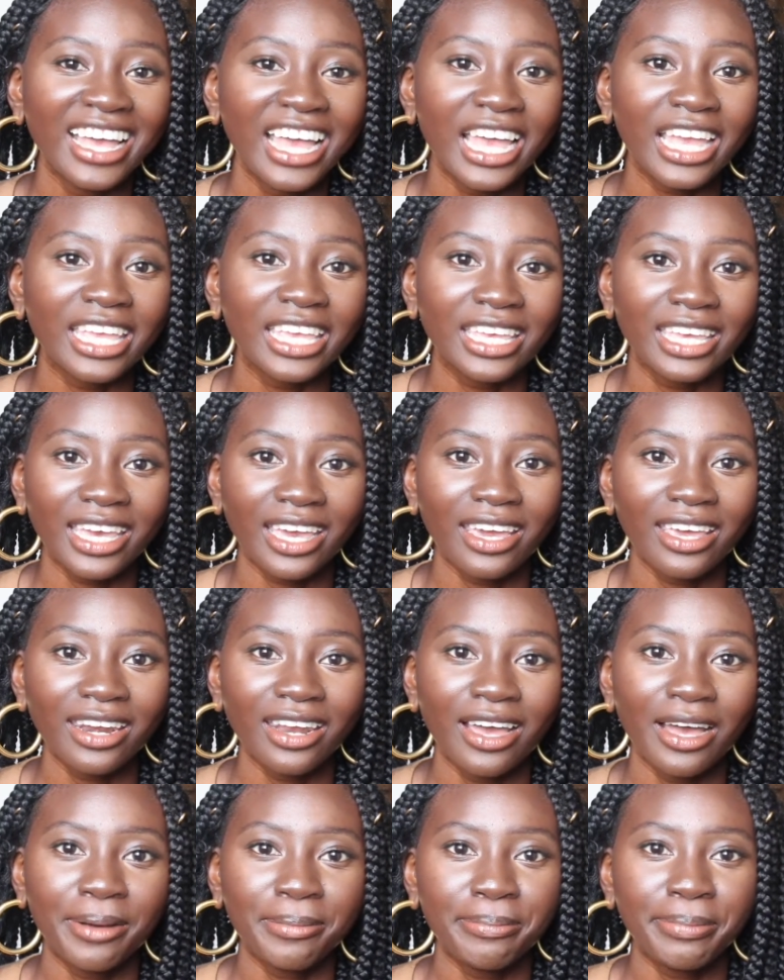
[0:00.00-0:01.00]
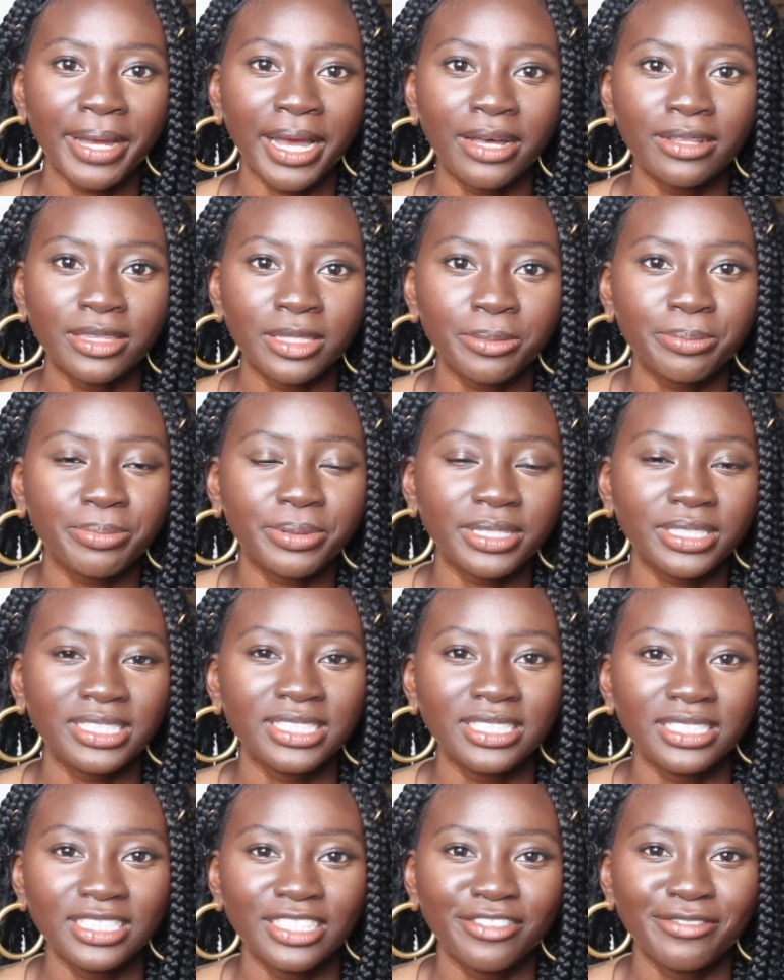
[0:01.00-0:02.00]
And get about the
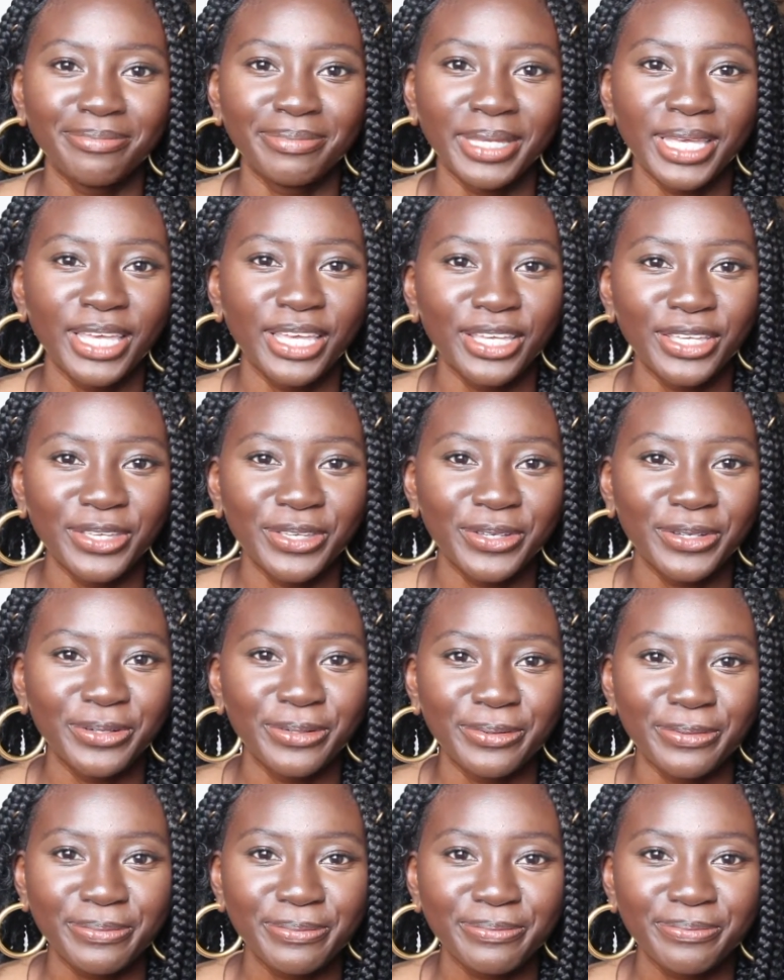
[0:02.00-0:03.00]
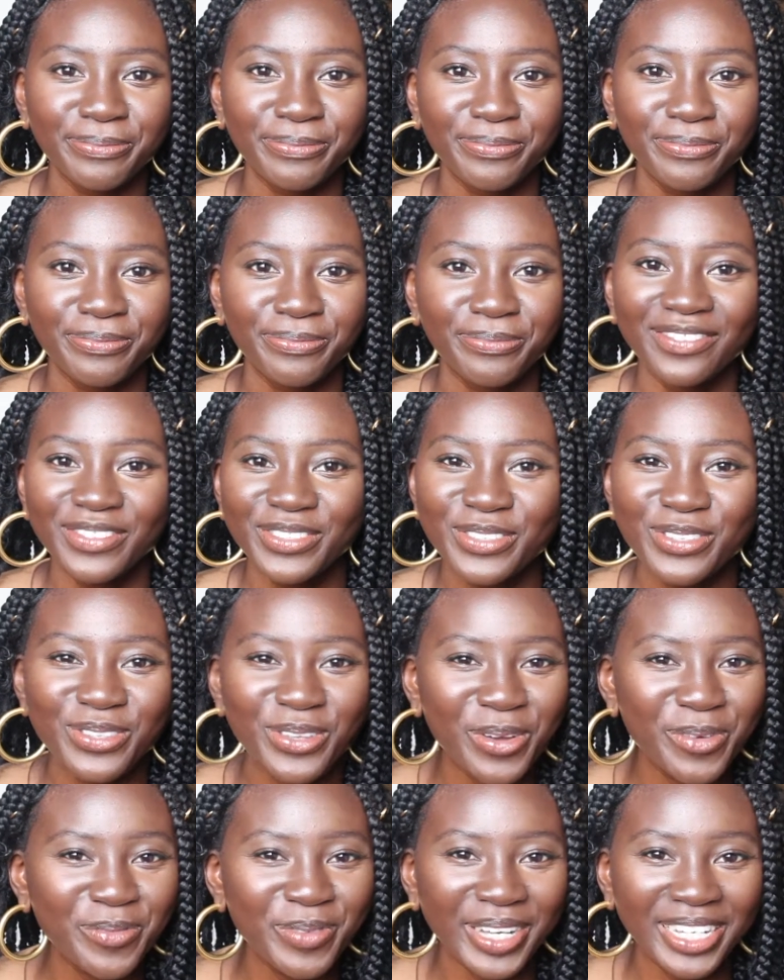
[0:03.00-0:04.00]
business of being you. Love you
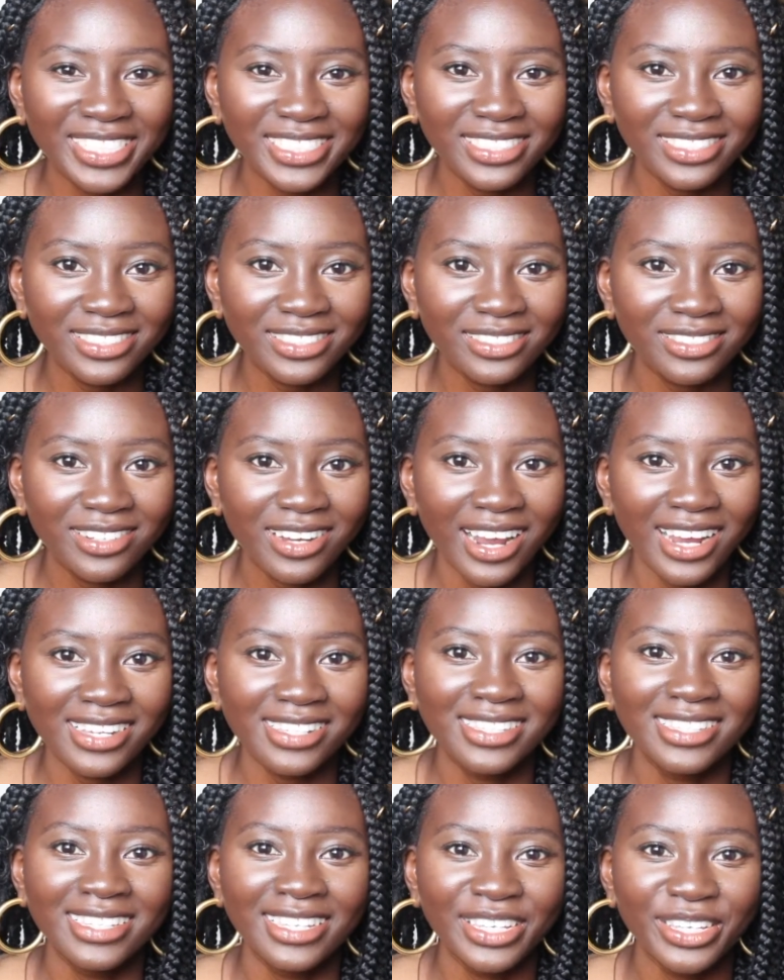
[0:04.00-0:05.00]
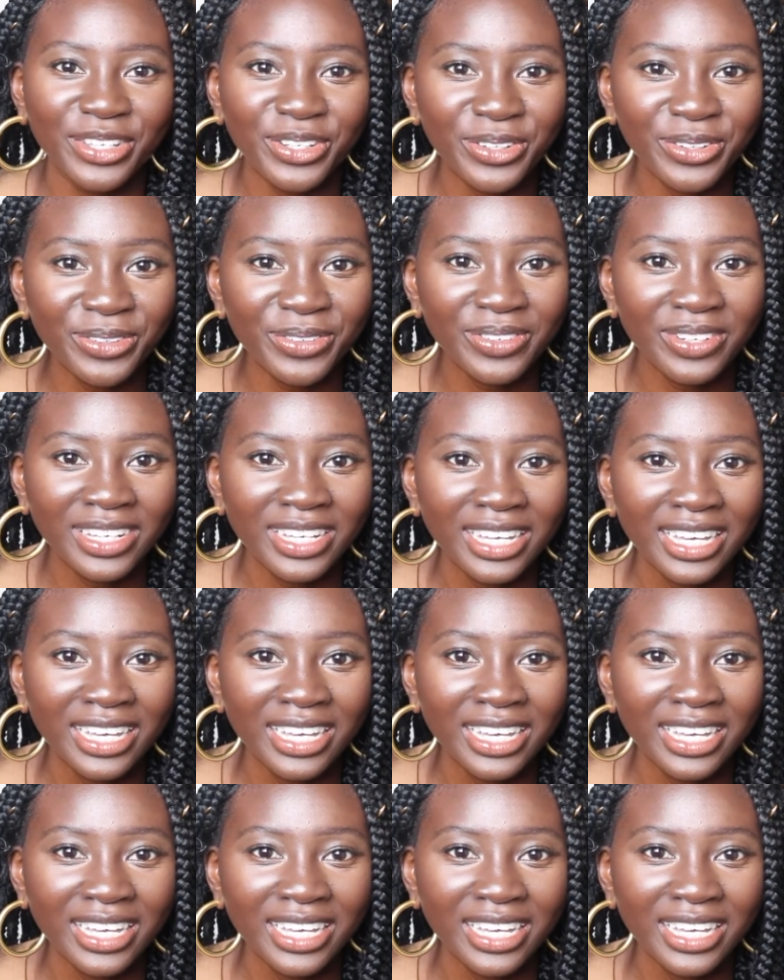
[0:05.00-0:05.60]
so much. I see you.